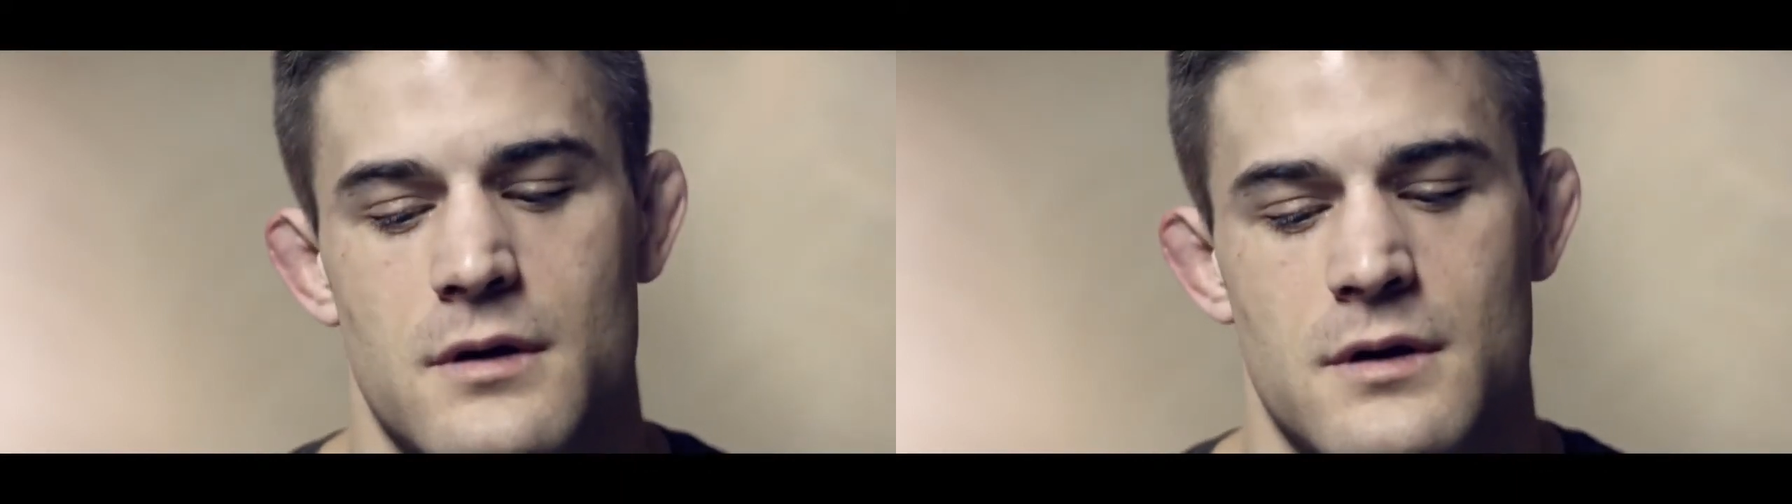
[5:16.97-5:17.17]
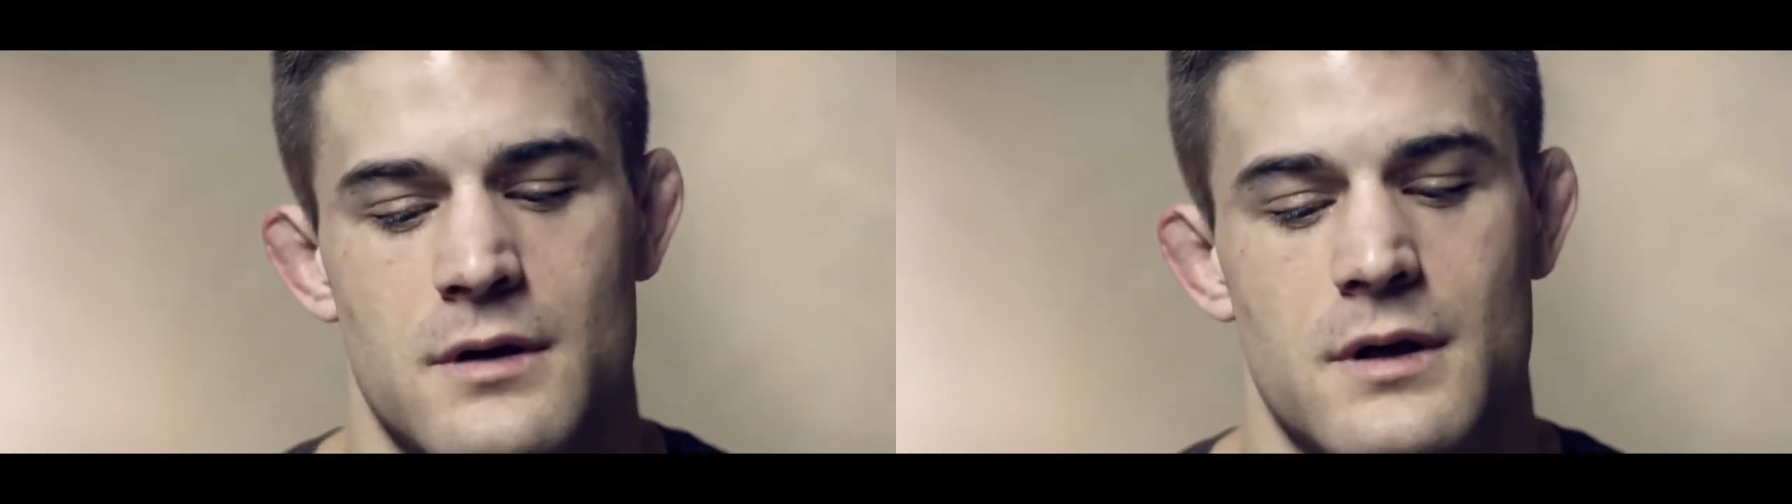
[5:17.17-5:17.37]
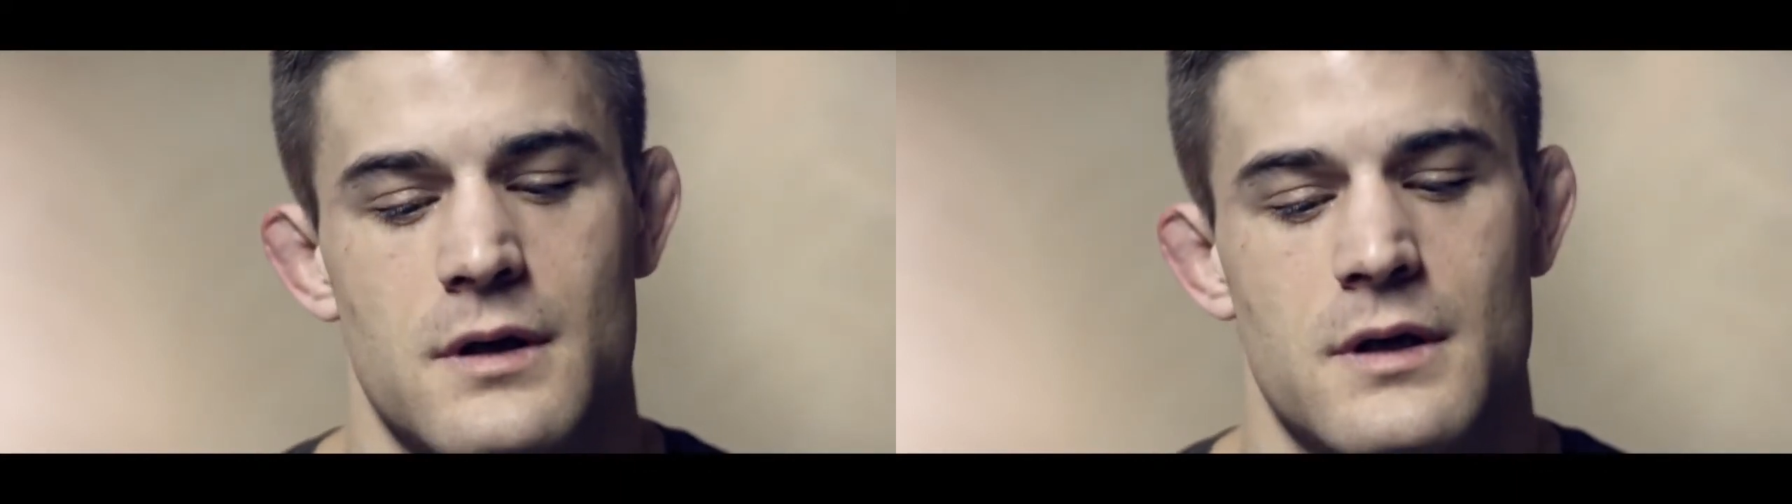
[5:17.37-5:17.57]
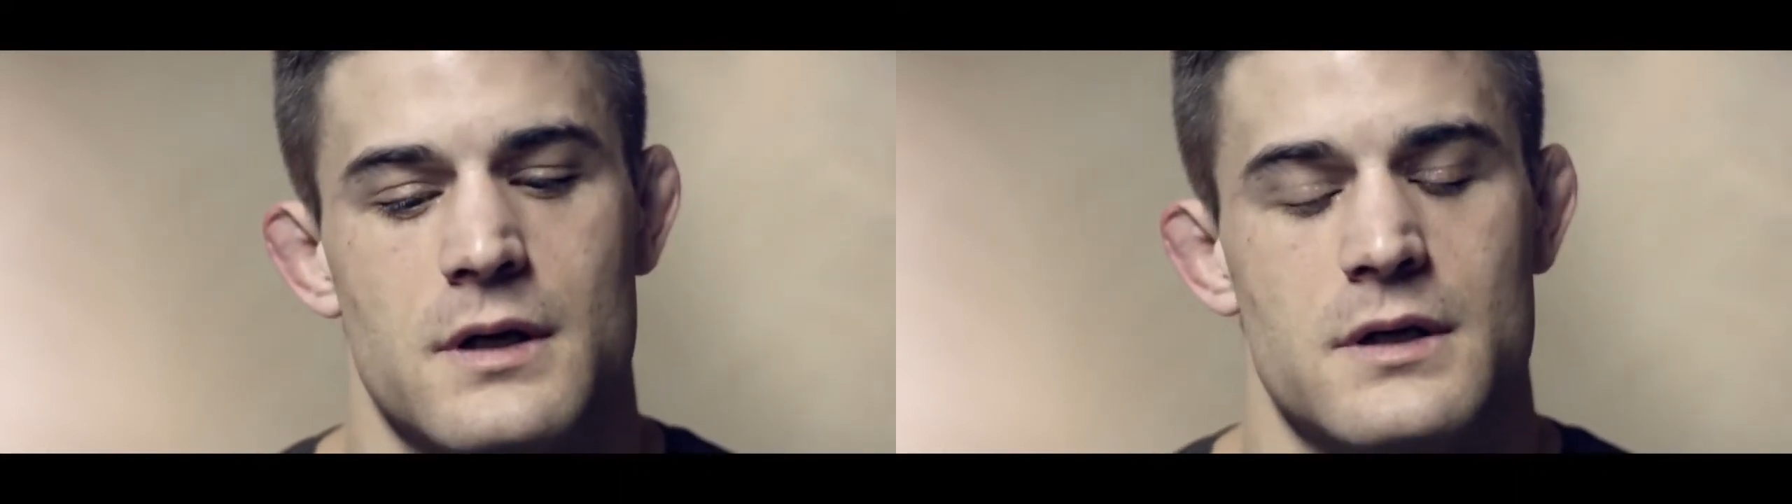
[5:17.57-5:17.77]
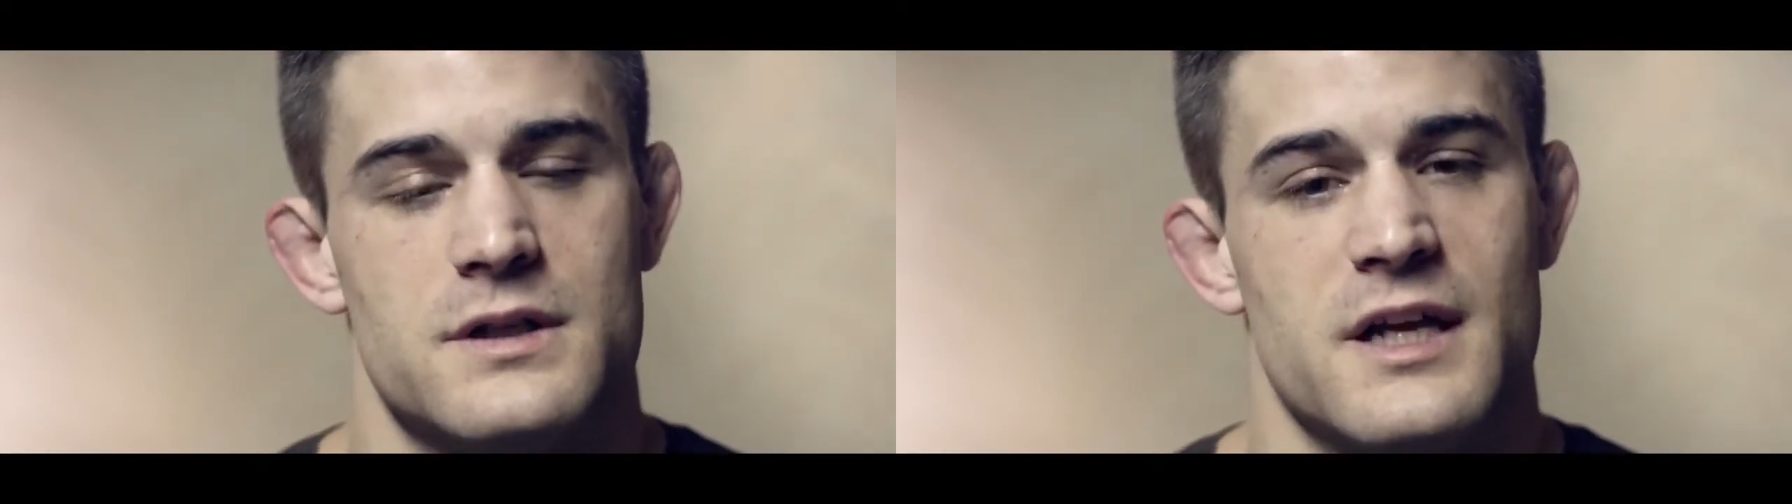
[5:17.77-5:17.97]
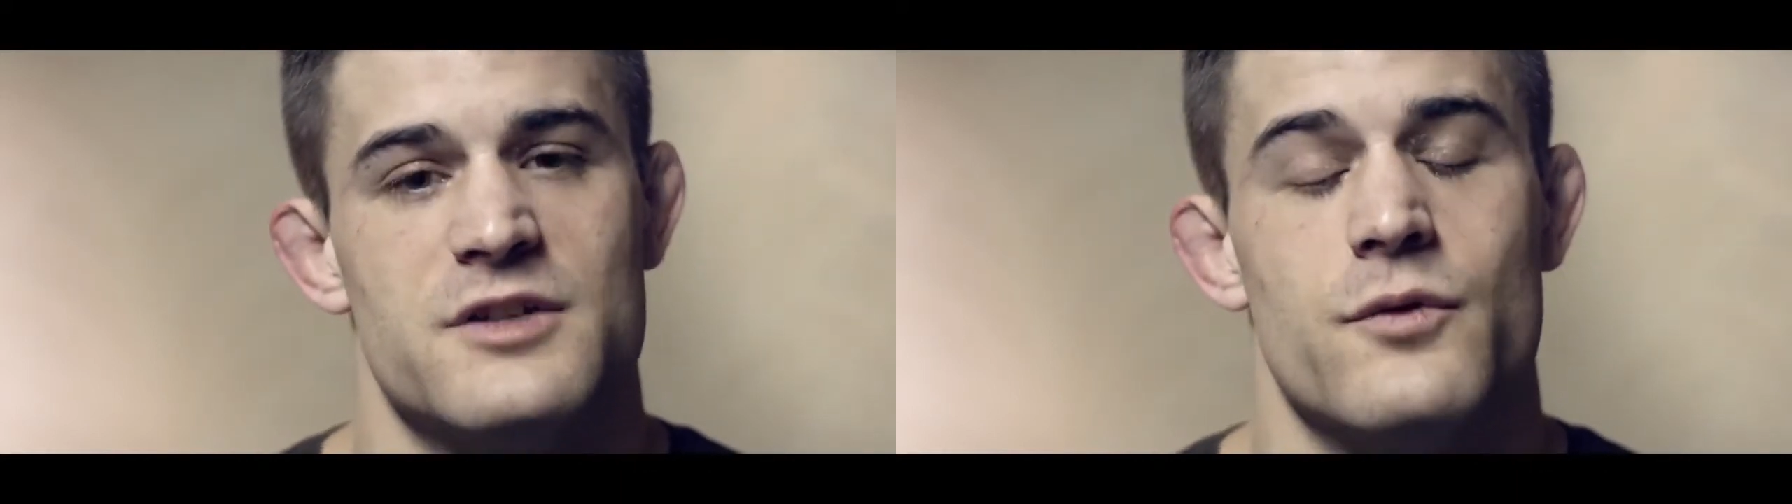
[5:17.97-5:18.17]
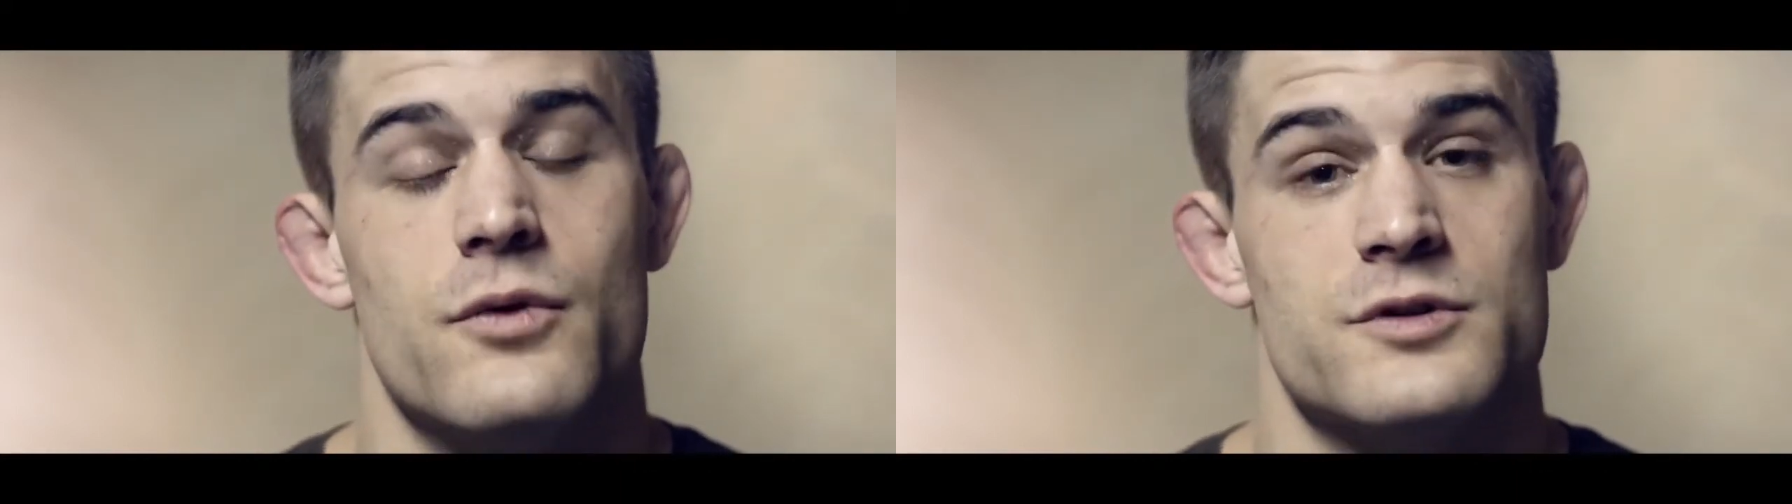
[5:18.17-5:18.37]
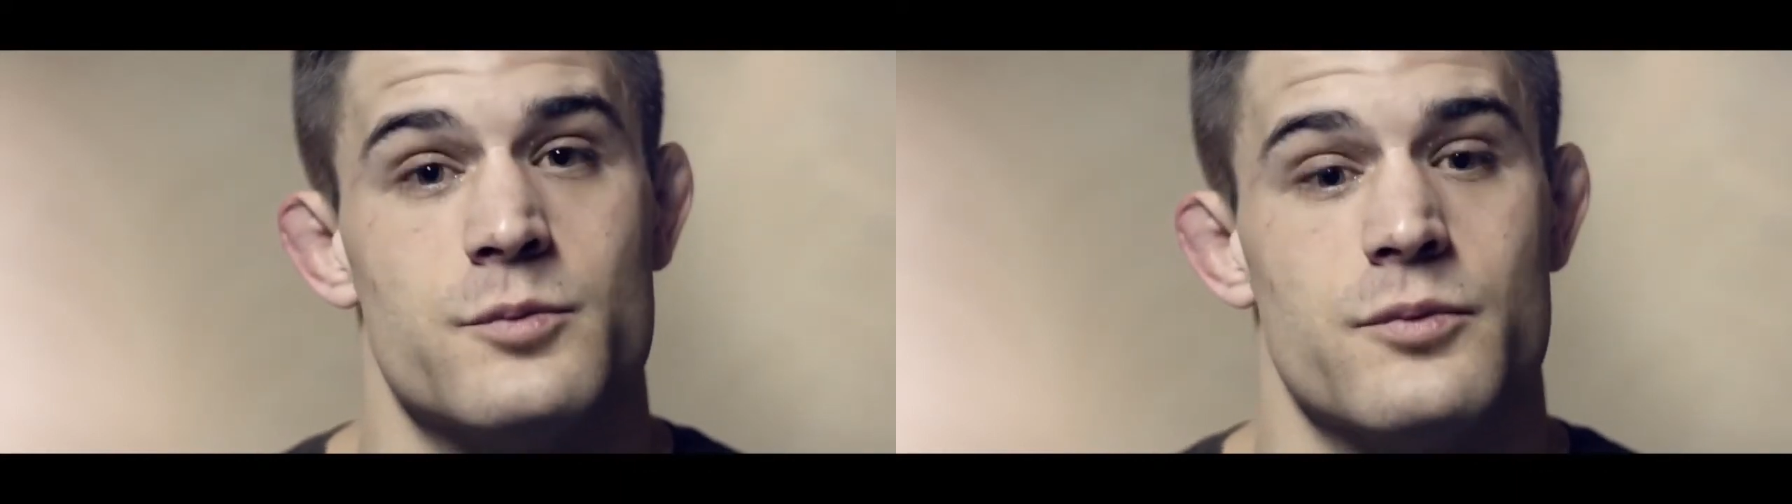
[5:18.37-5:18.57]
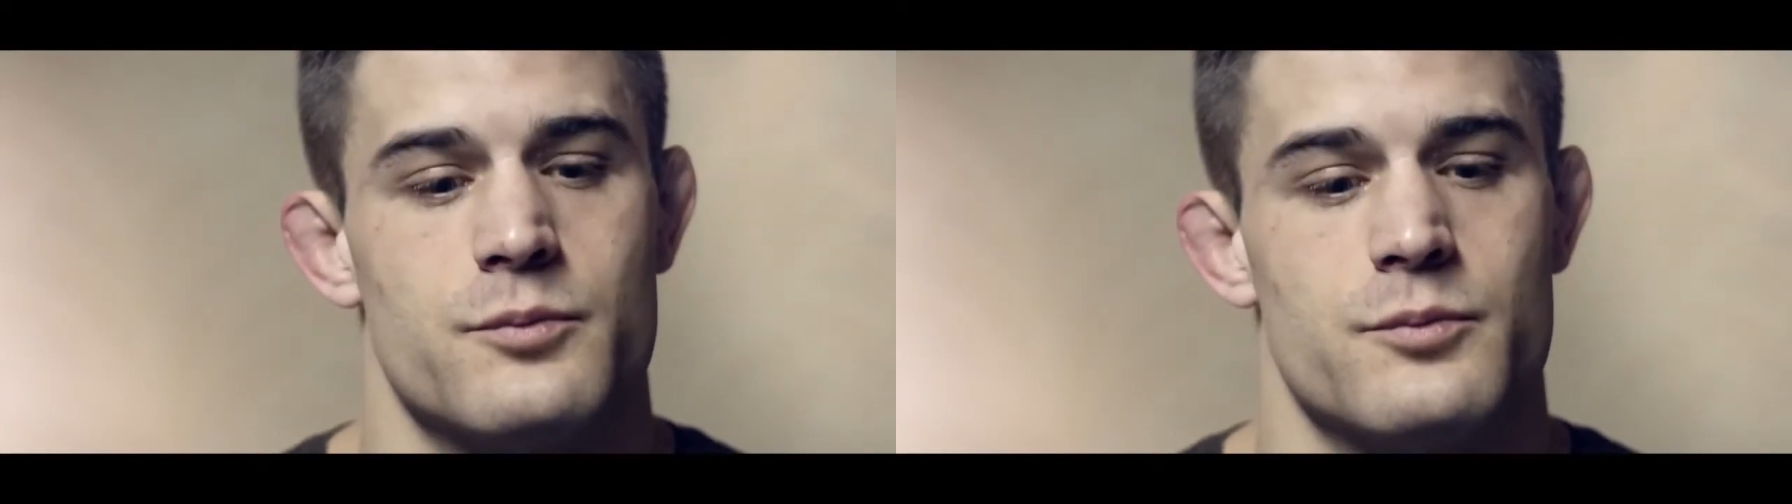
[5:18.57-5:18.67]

And stage 4 is